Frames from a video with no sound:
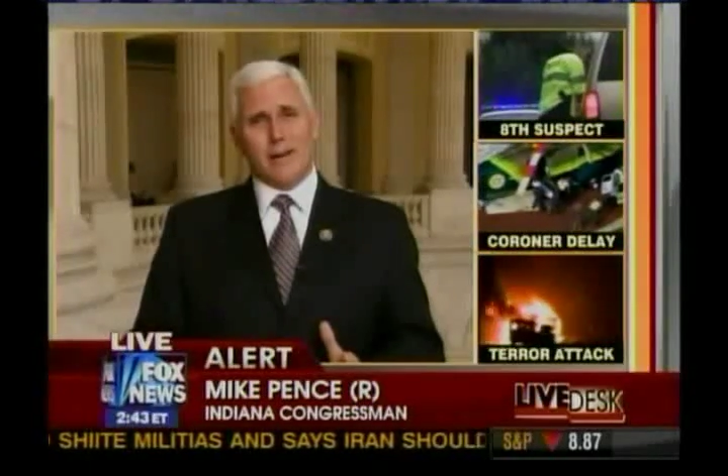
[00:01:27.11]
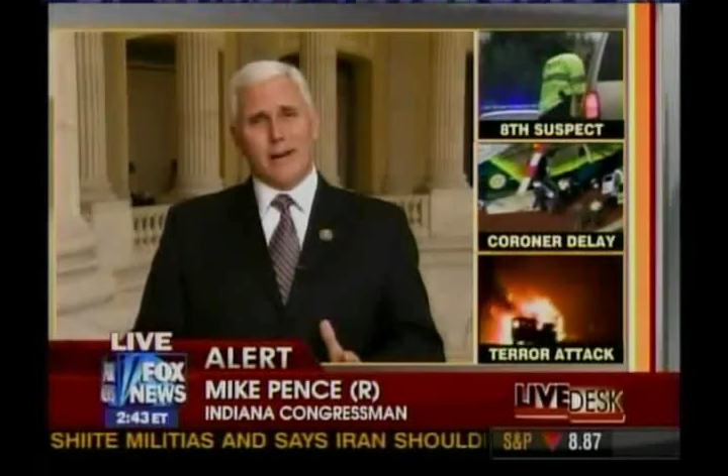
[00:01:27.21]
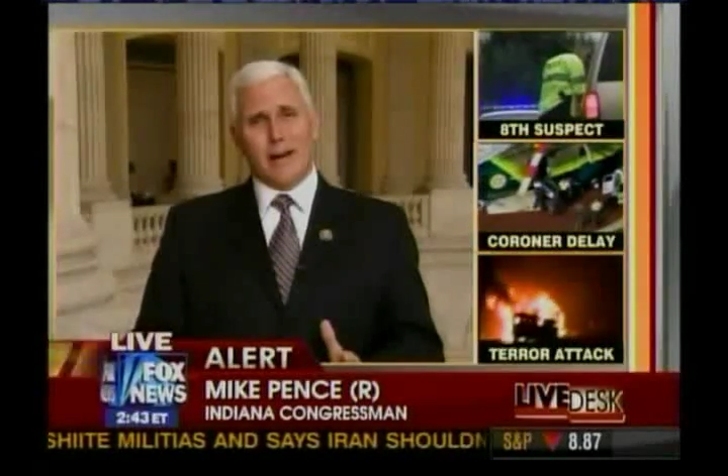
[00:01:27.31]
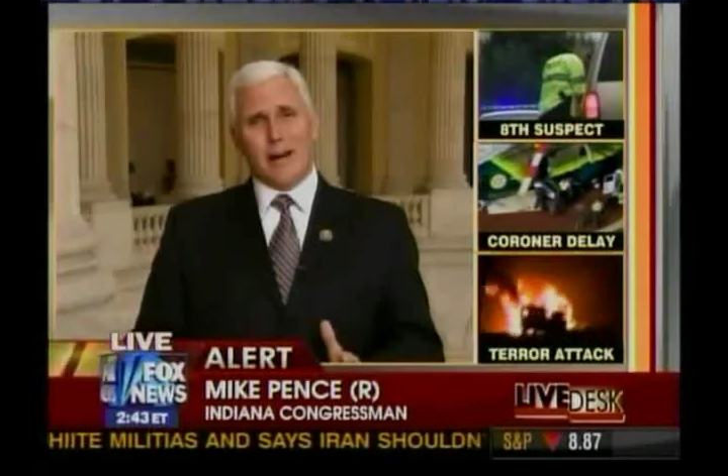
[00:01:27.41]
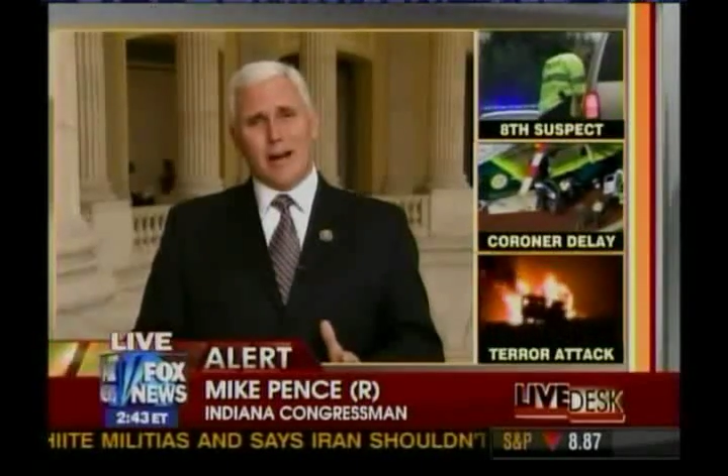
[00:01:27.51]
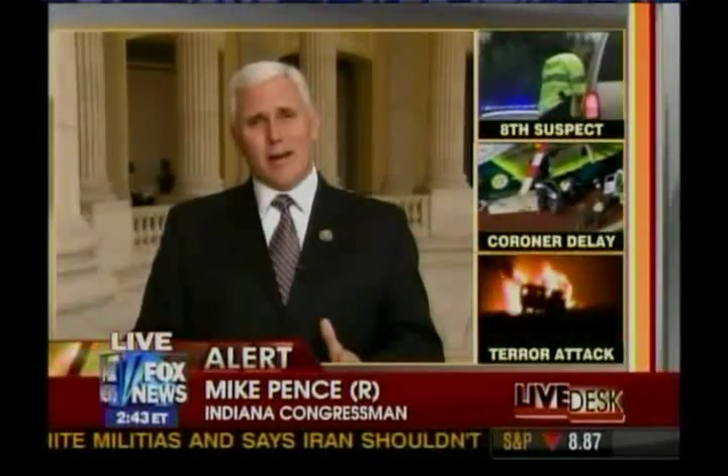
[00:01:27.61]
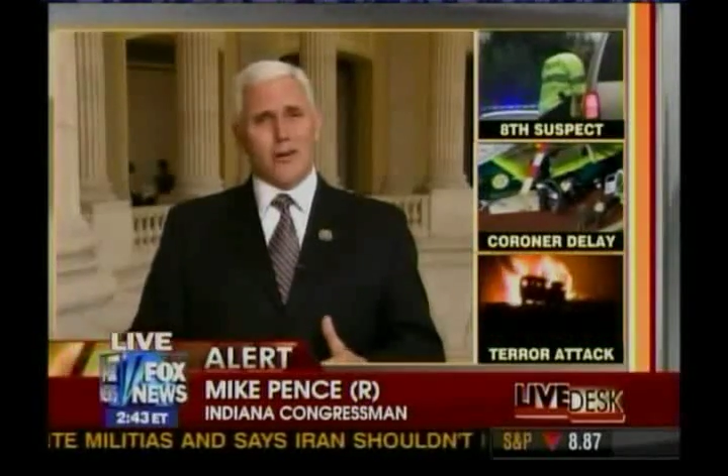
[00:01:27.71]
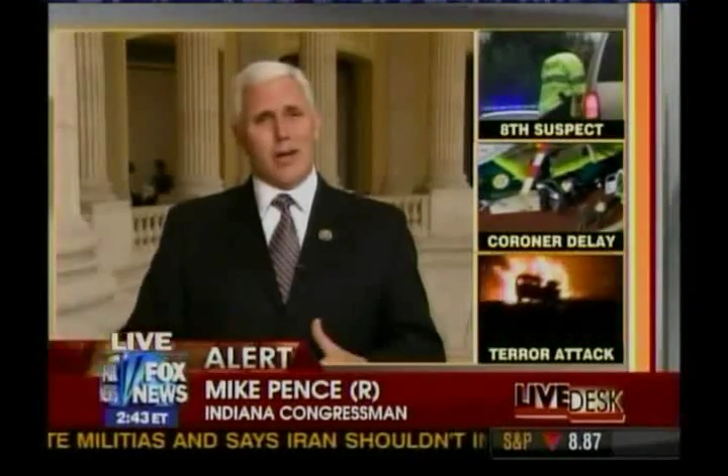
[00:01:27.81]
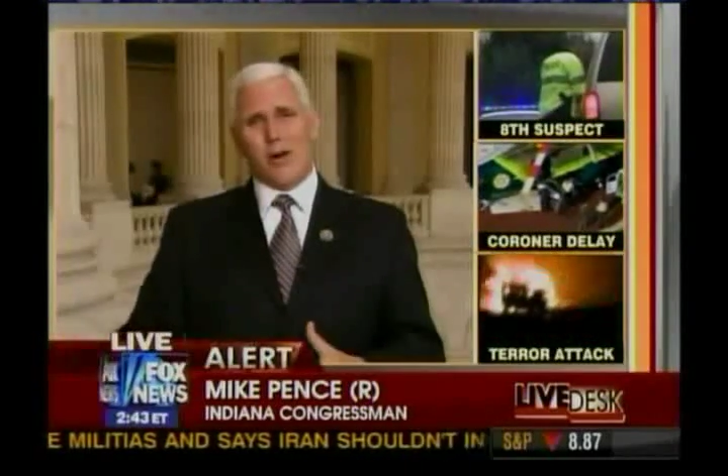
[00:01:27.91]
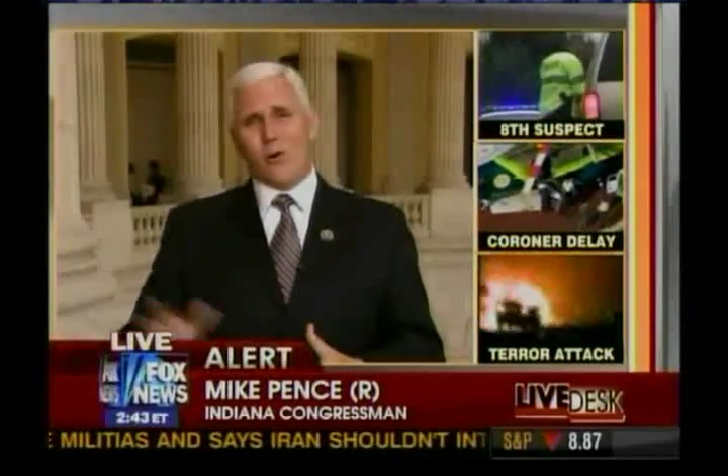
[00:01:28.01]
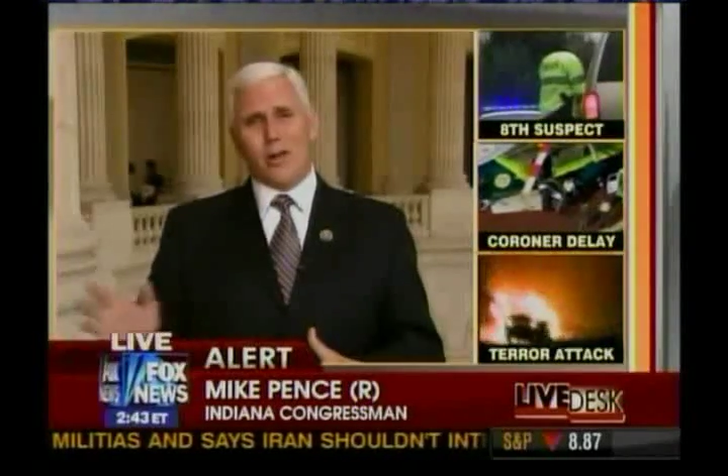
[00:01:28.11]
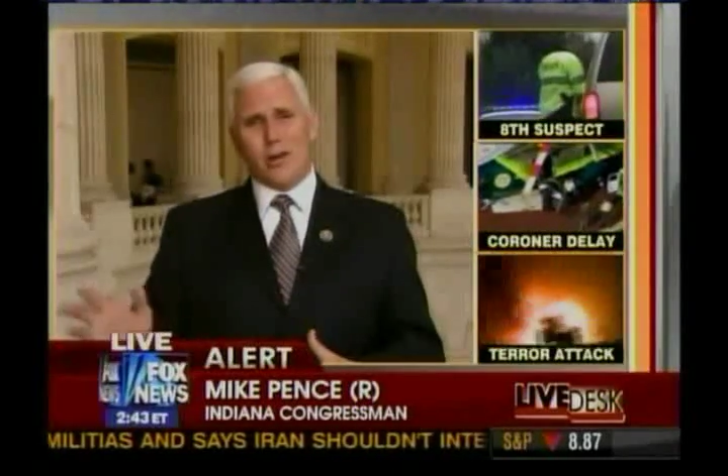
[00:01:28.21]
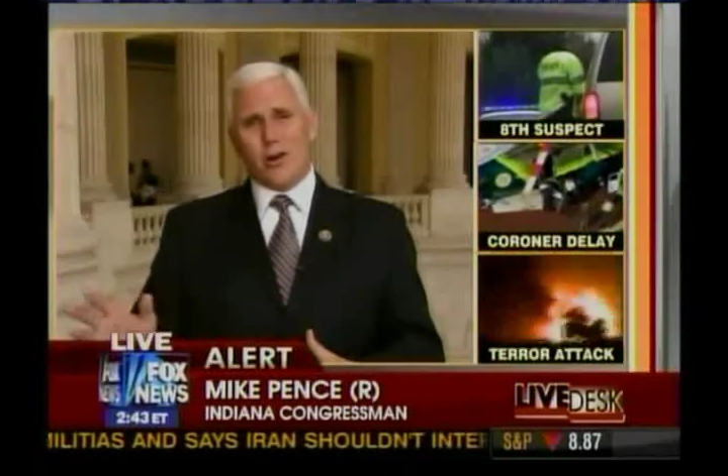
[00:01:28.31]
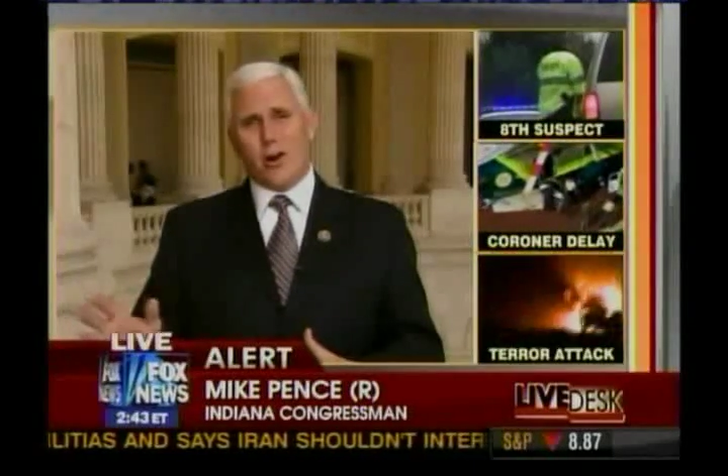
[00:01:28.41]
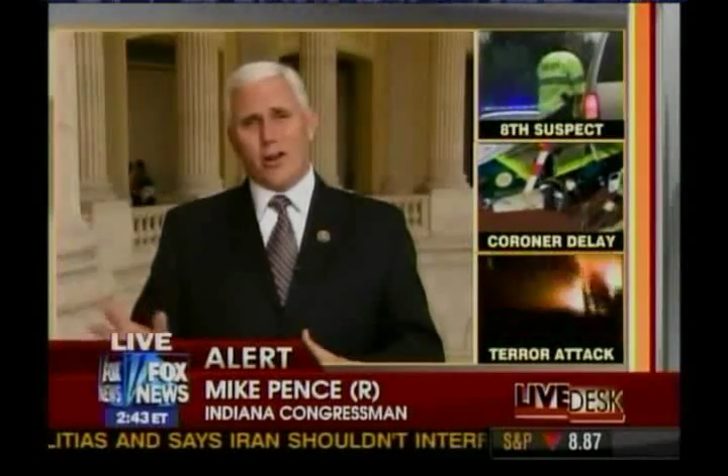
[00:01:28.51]
I don't care what you
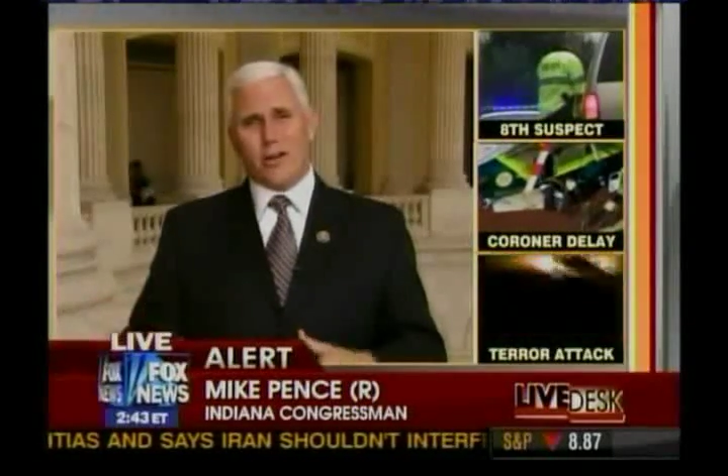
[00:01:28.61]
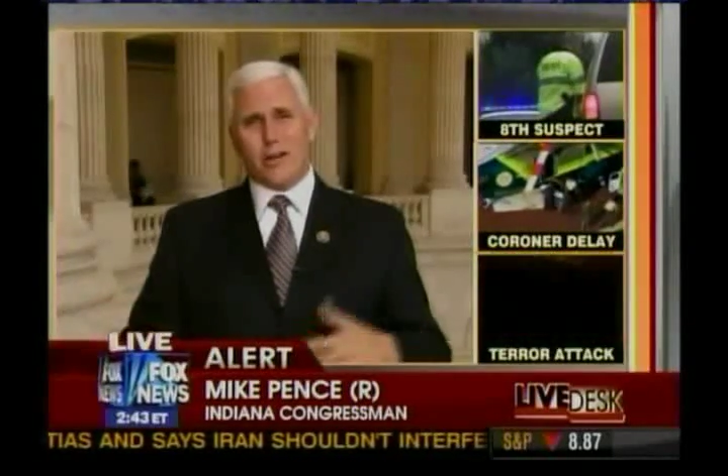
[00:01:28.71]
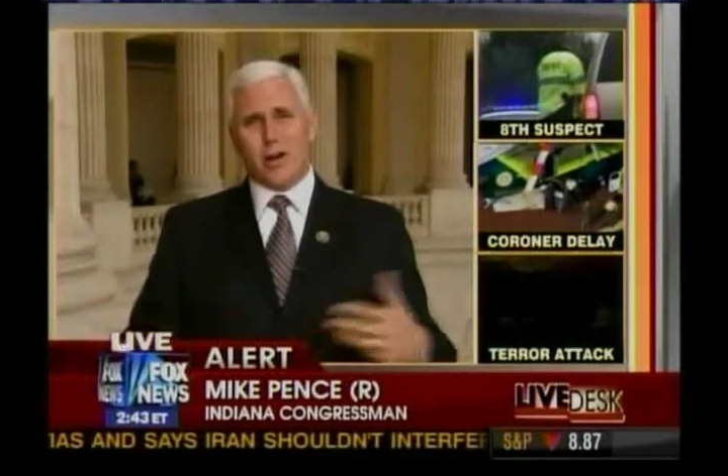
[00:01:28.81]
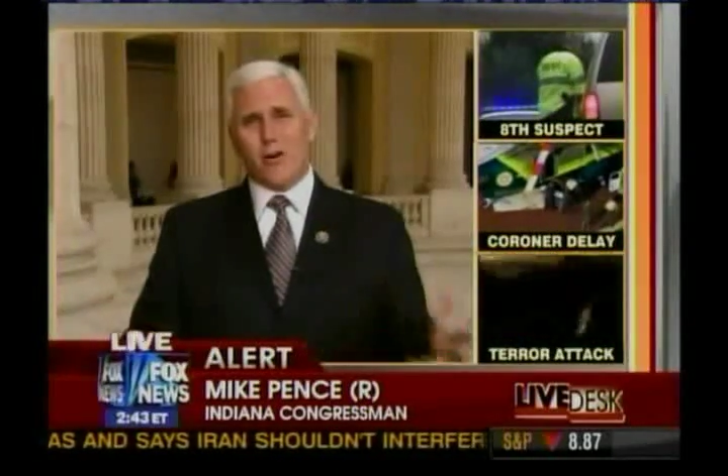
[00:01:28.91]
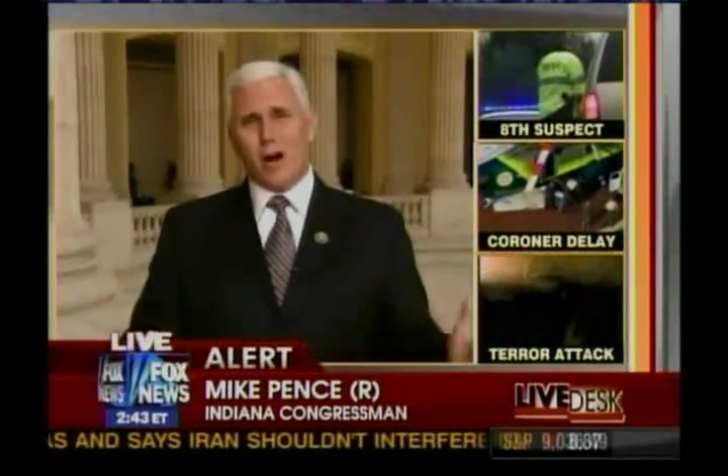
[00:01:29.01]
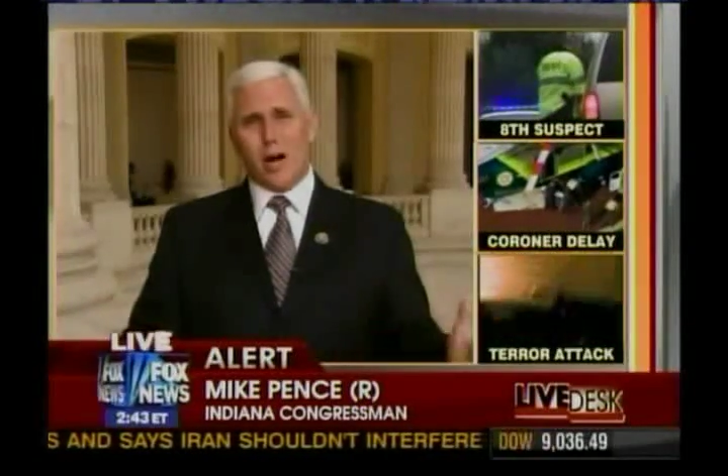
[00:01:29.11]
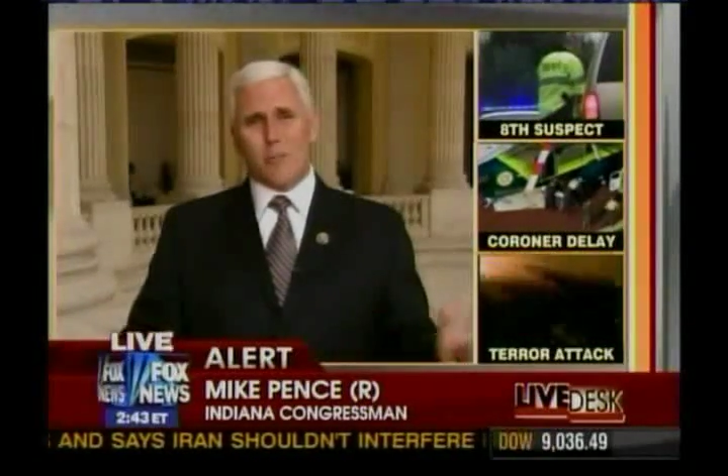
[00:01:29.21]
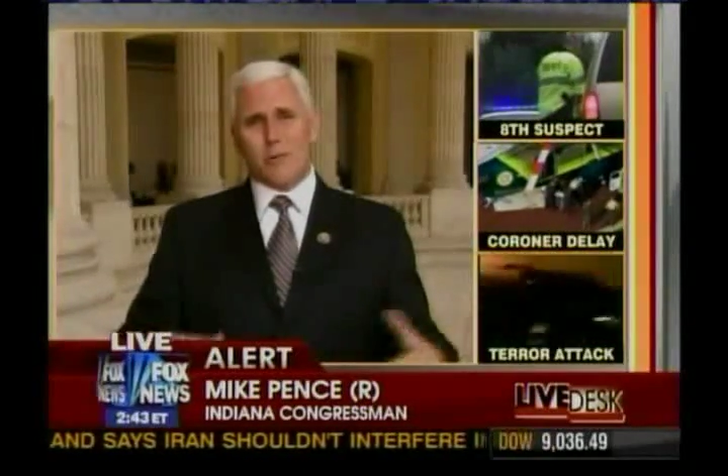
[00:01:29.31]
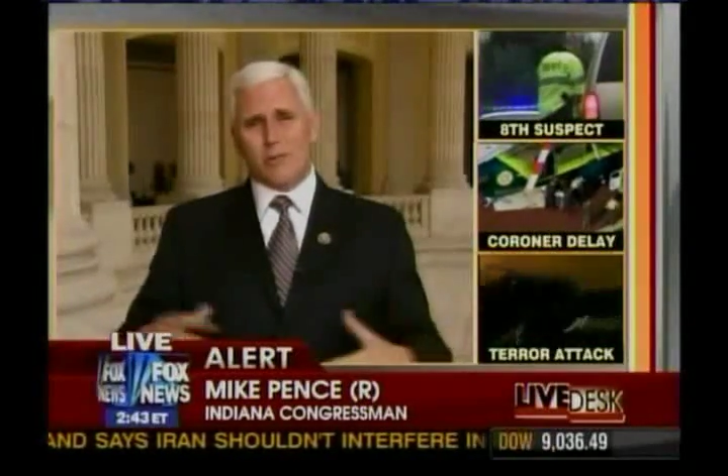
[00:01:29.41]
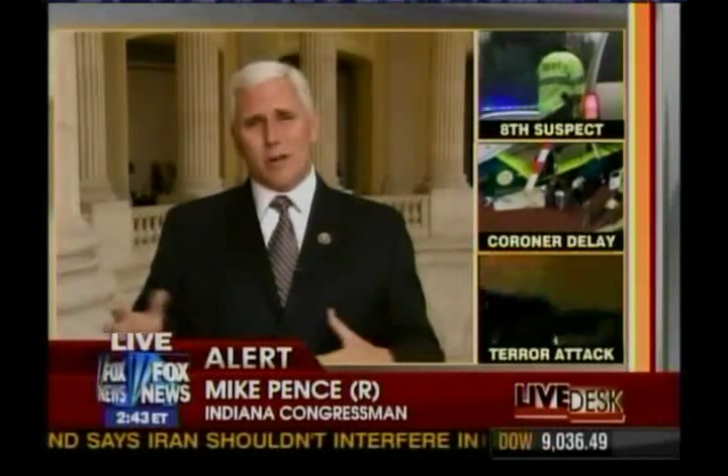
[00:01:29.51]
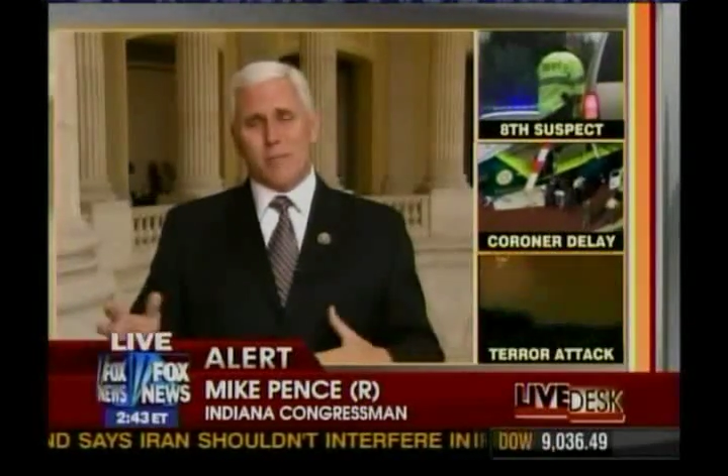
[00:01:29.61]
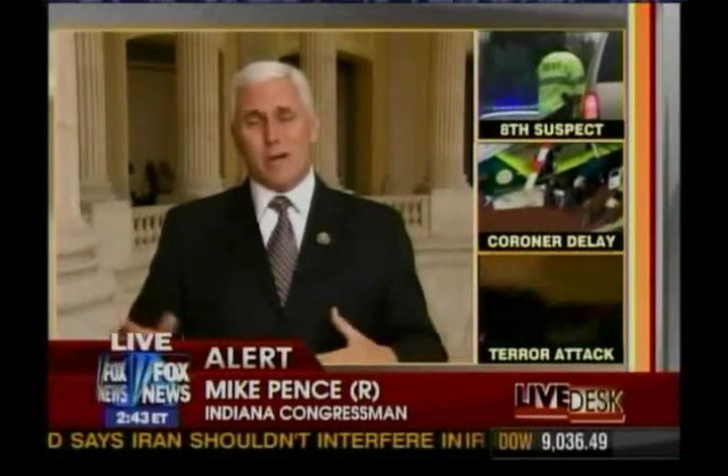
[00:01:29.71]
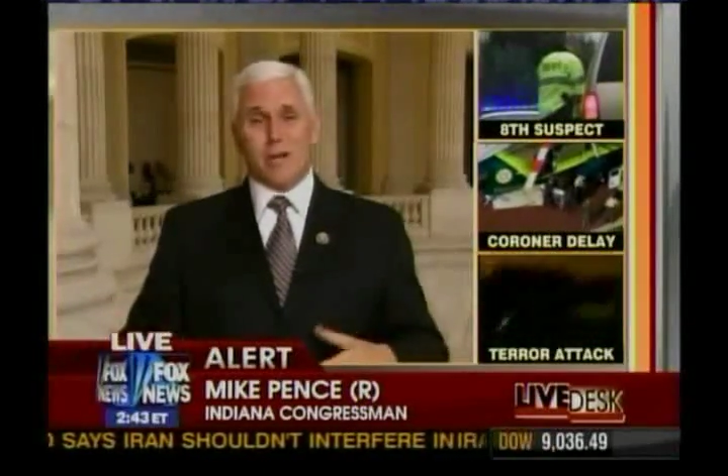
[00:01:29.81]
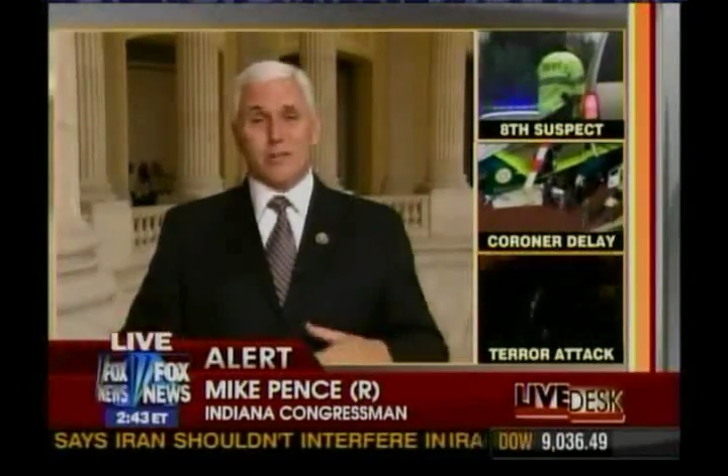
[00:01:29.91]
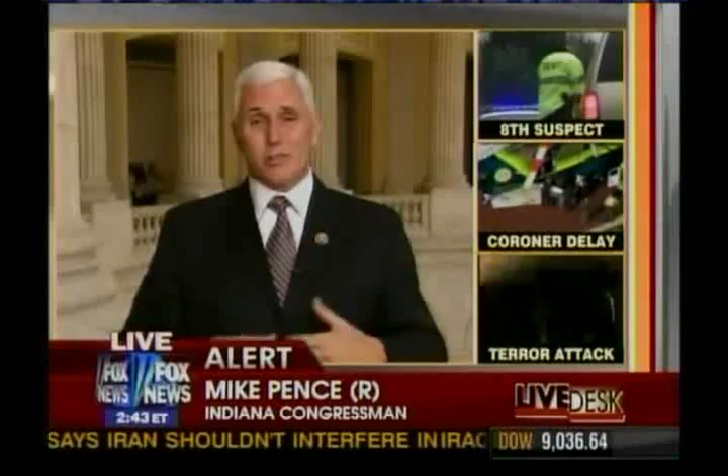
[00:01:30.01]
call it, co-op or something else,